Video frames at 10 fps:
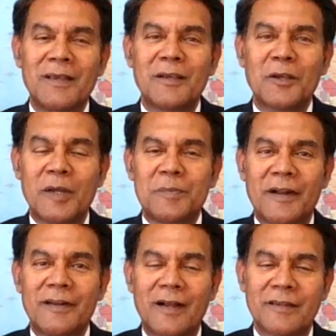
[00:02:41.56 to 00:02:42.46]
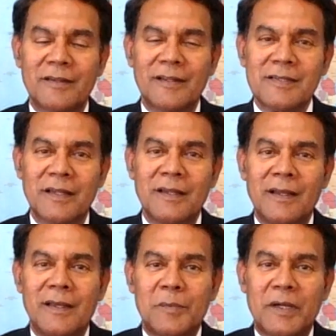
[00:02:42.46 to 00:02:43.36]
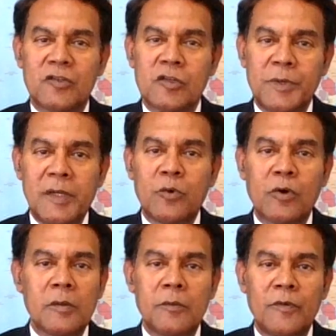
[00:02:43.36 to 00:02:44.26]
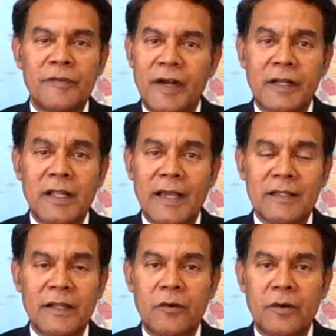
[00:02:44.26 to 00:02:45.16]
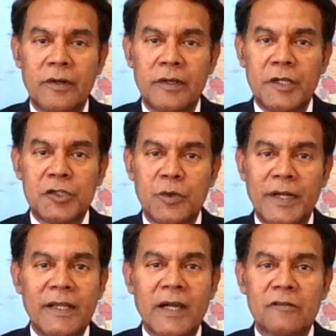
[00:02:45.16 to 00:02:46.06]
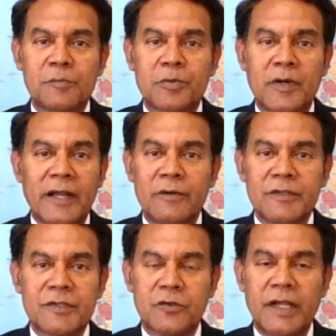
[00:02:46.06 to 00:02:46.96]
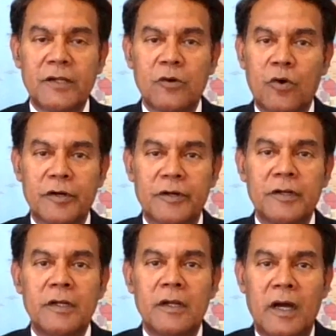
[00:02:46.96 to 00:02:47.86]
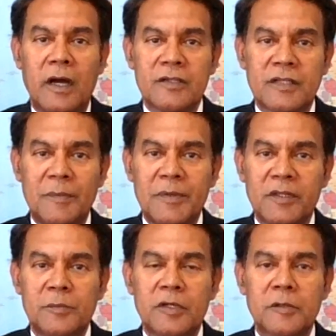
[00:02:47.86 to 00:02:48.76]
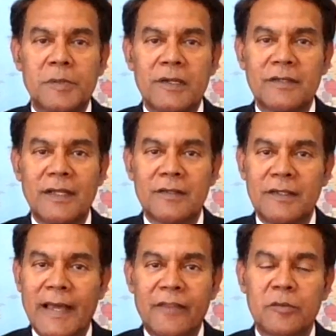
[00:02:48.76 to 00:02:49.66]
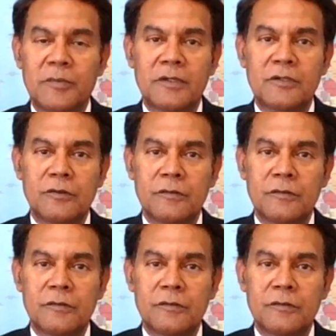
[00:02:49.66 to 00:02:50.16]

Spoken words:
Quite paradoxical, isn't it? But the Supreme Court will be unlikely to issue any kind of prior restraint order on stopping the book, because that's anathema to